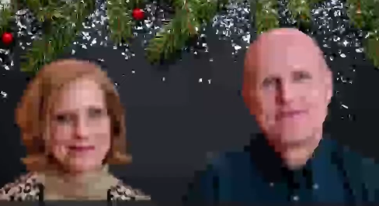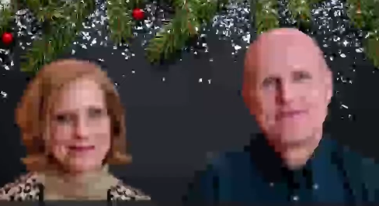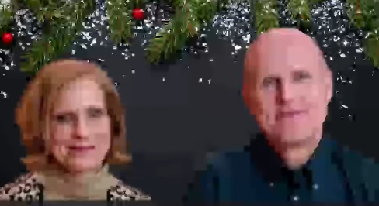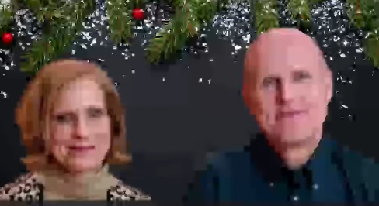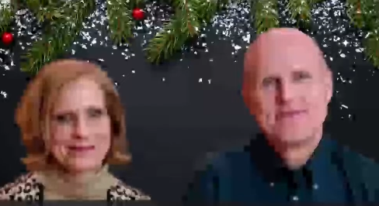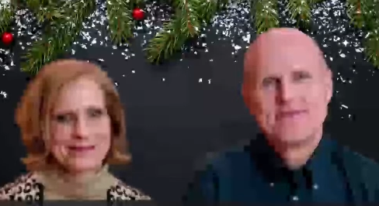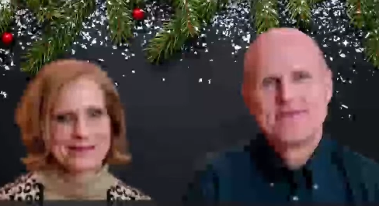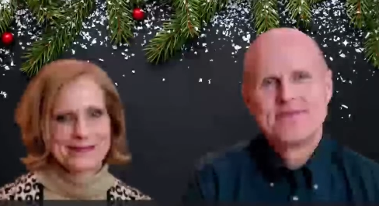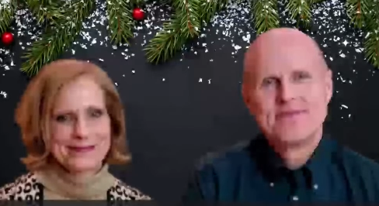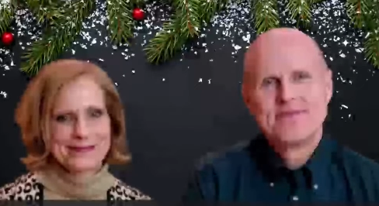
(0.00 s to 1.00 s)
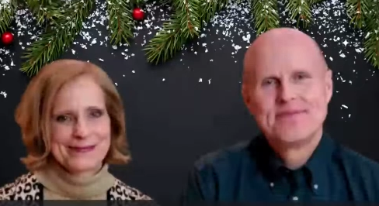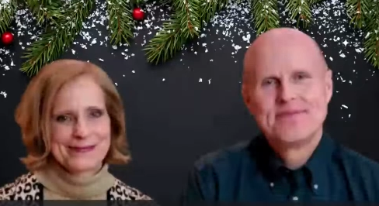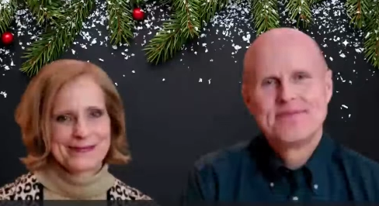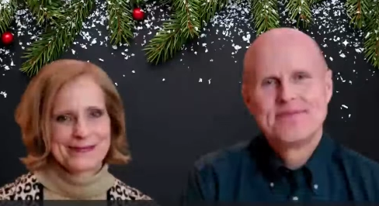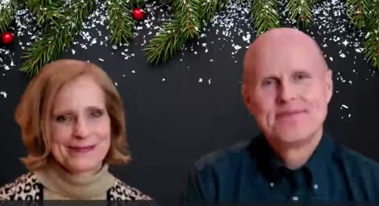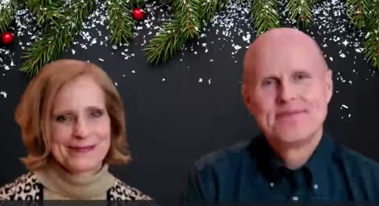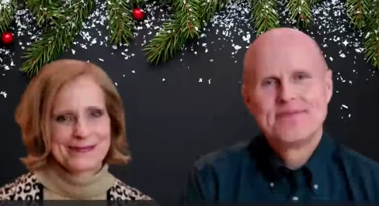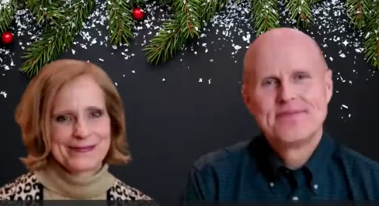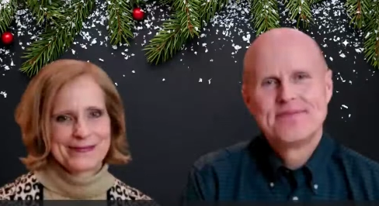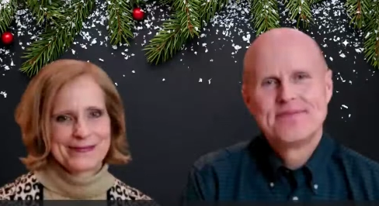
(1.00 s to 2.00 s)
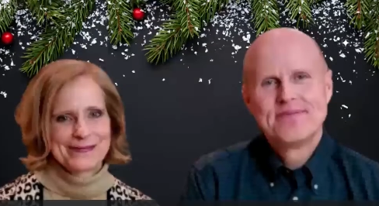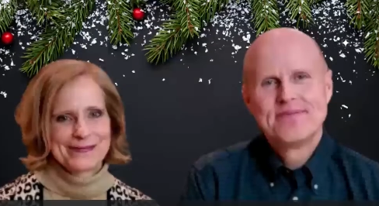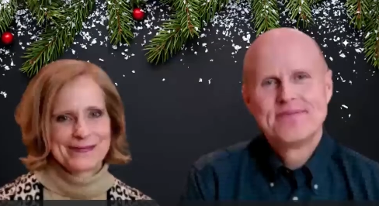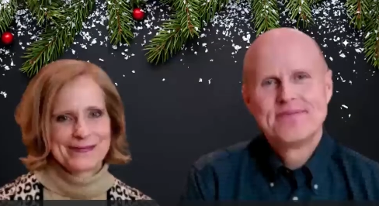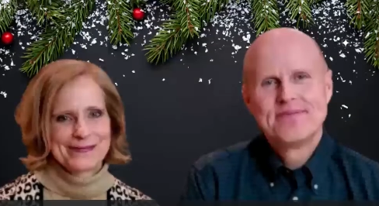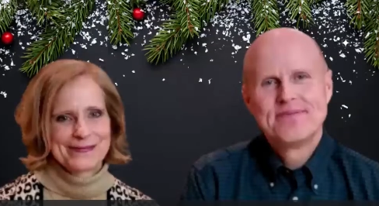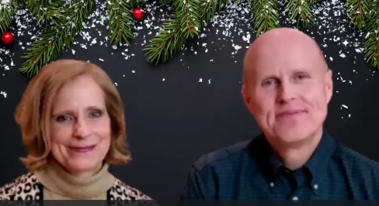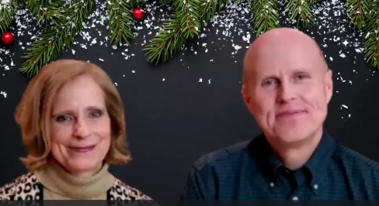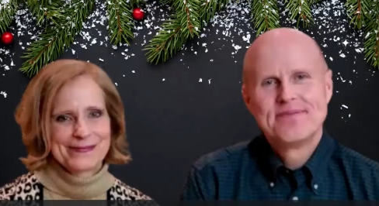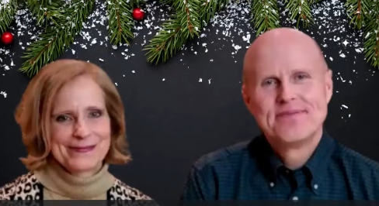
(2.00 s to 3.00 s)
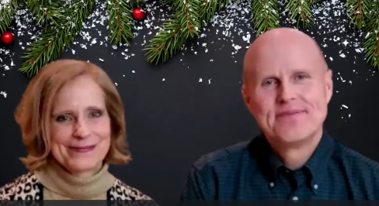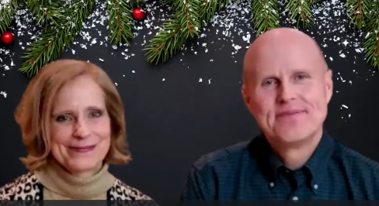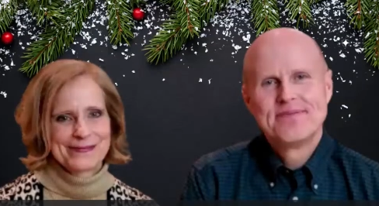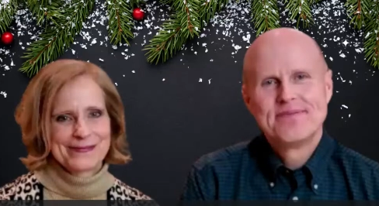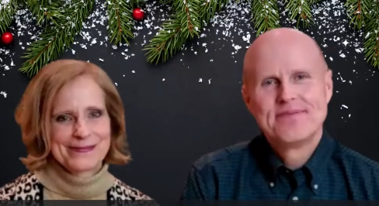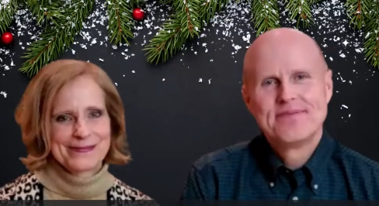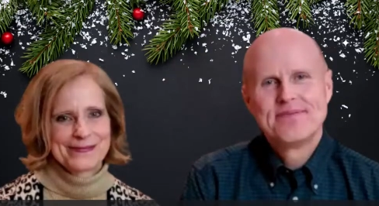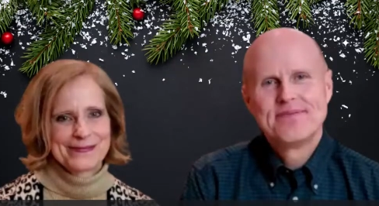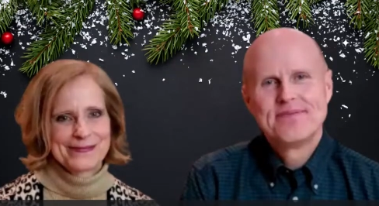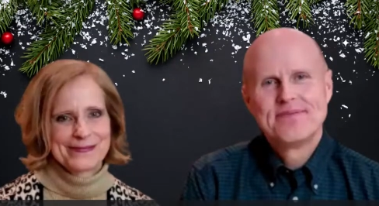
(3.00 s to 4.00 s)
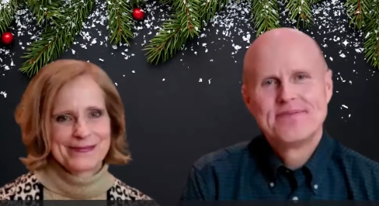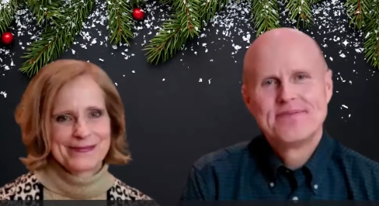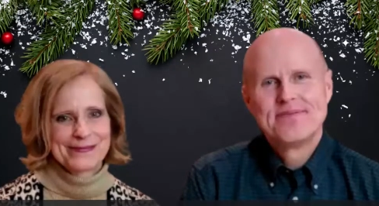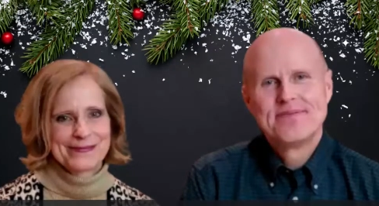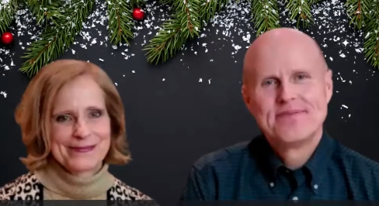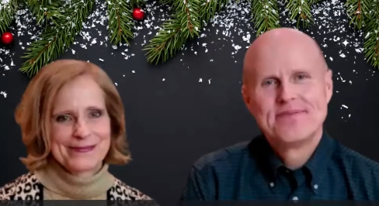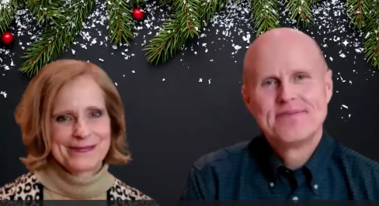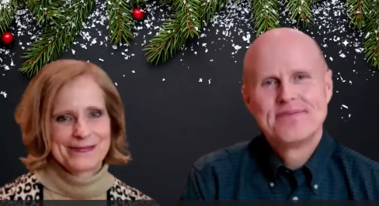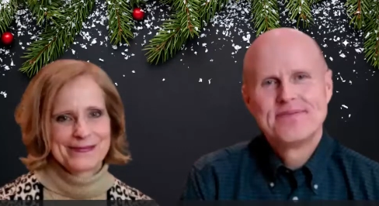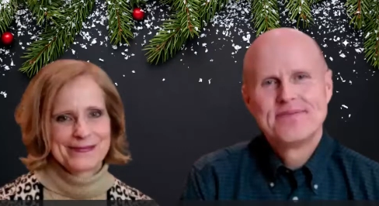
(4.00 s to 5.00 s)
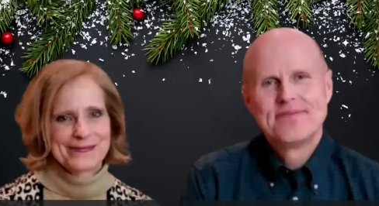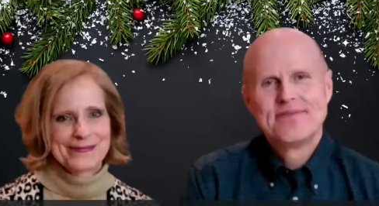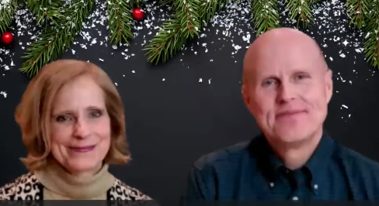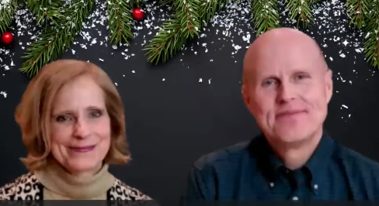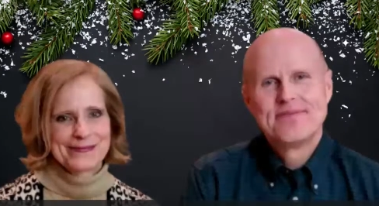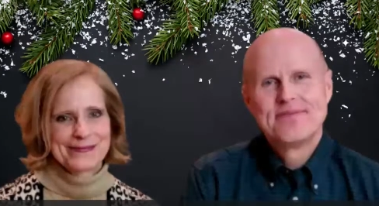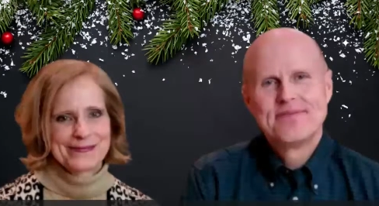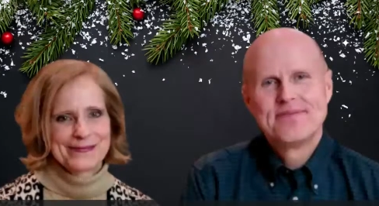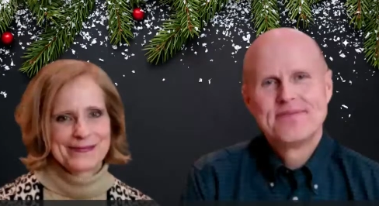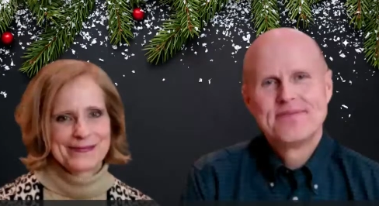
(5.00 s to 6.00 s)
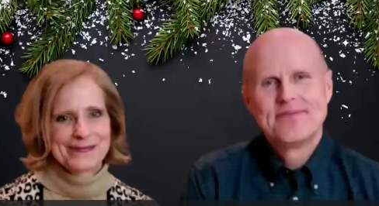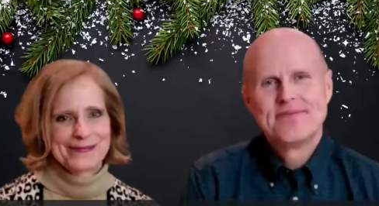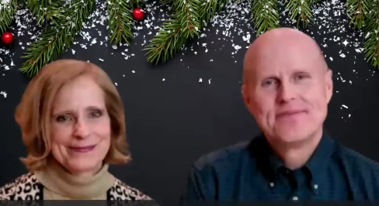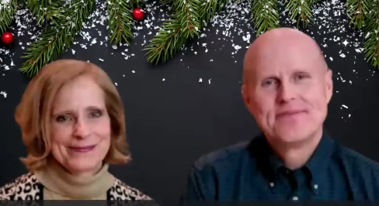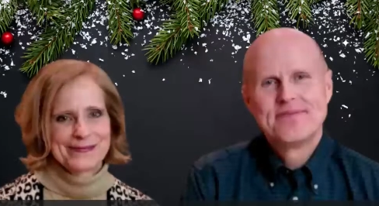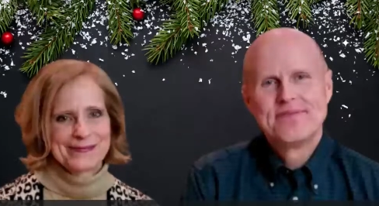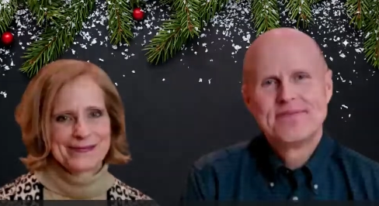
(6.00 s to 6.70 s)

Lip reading: (silence)